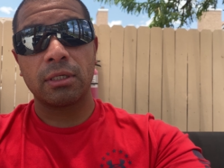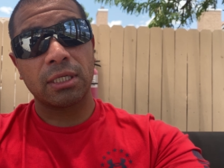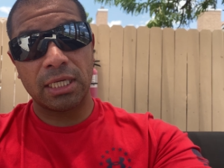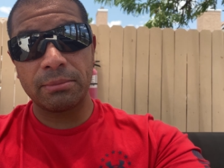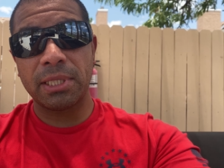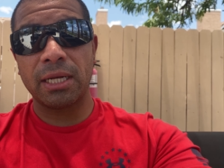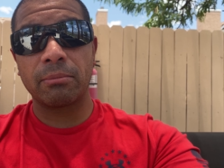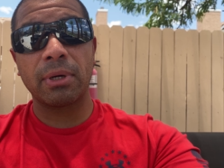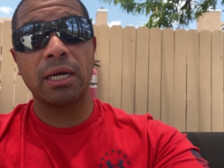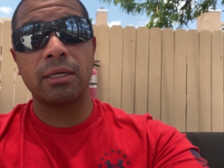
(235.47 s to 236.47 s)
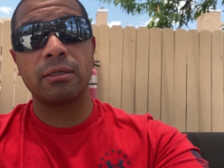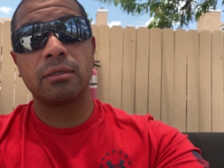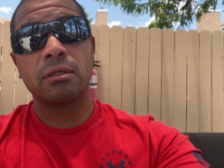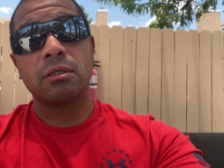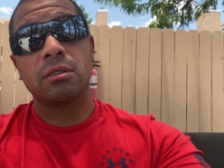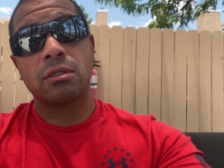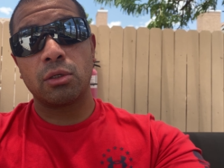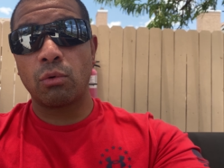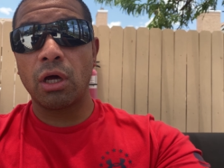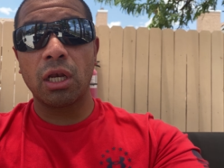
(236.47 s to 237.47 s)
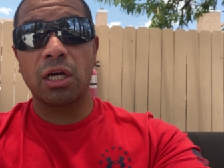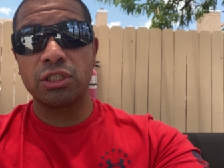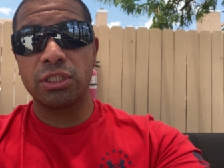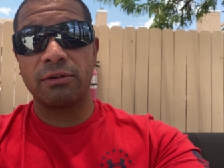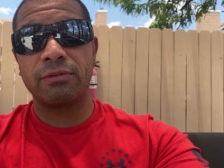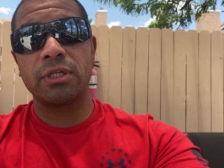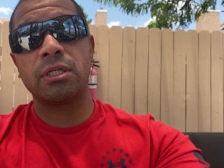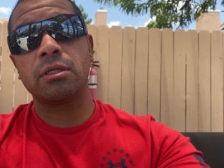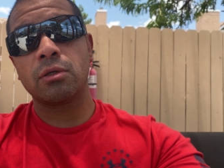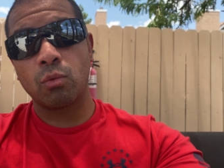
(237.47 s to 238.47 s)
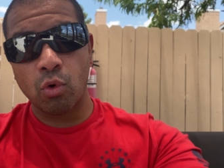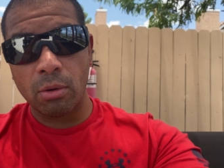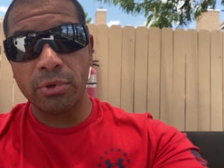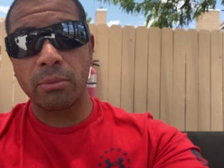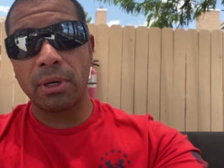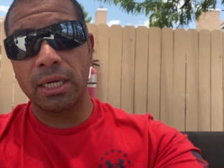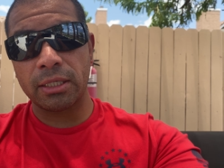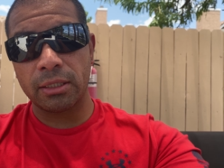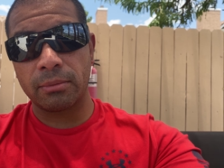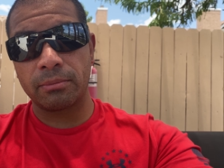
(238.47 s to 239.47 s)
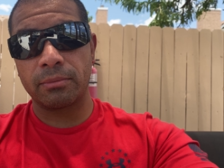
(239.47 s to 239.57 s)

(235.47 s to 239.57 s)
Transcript: Keep that in mind. You want longevity, warm your body up.